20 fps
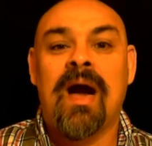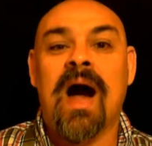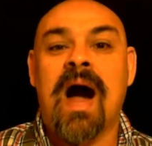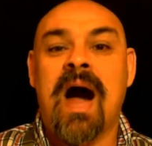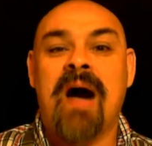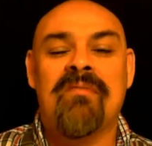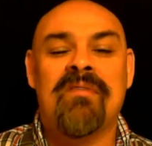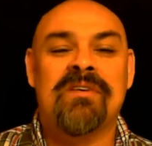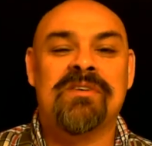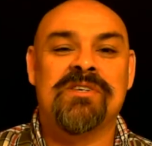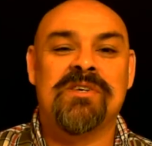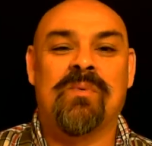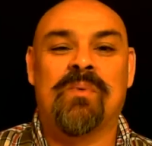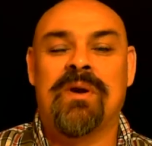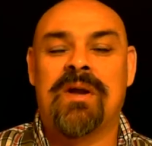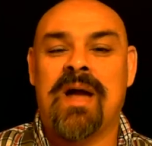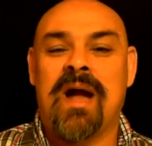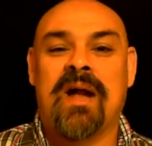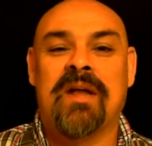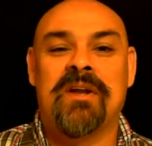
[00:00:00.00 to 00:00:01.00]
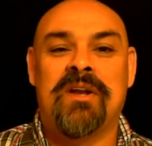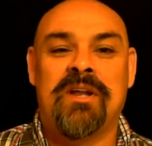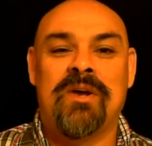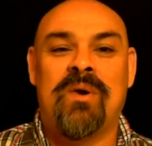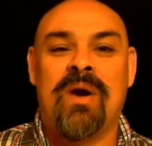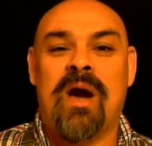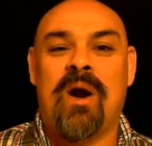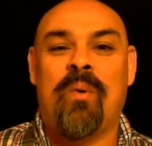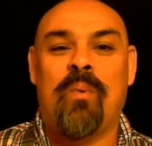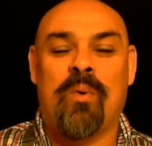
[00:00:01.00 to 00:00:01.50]
Obviously, we're not going to
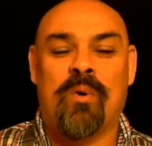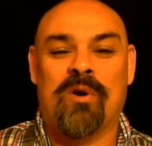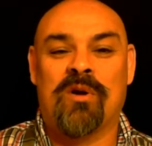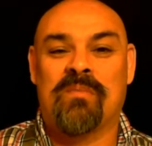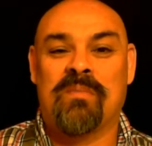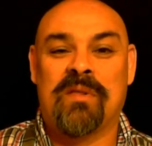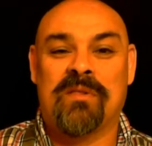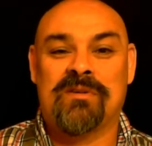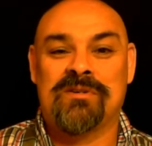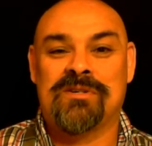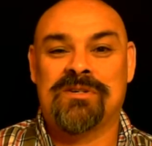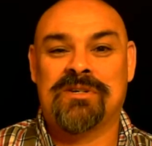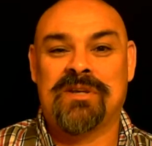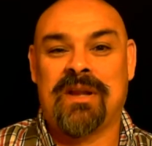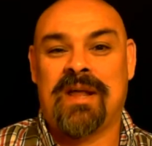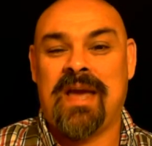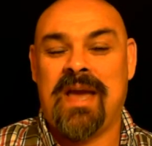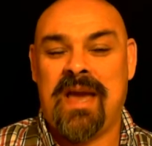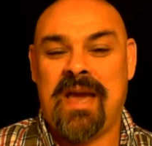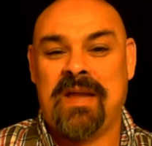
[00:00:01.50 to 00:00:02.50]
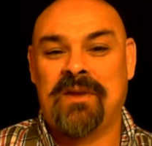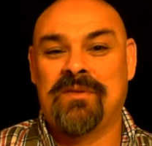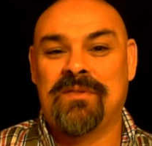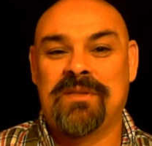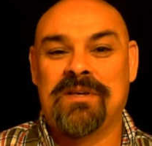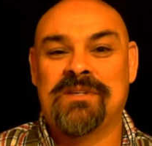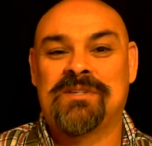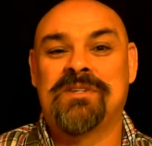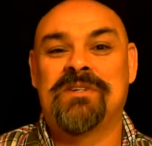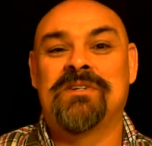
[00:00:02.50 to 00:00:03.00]
know how Warner Brothers is going to handle
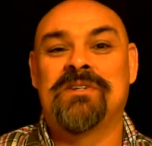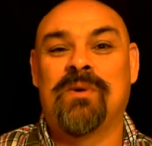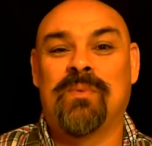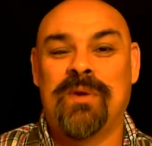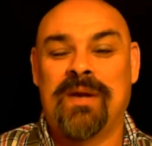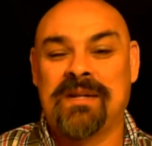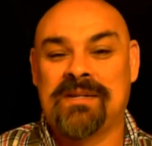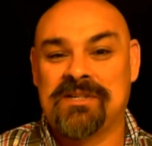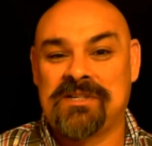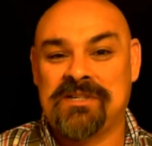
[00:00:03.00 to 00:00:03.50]
this until we get to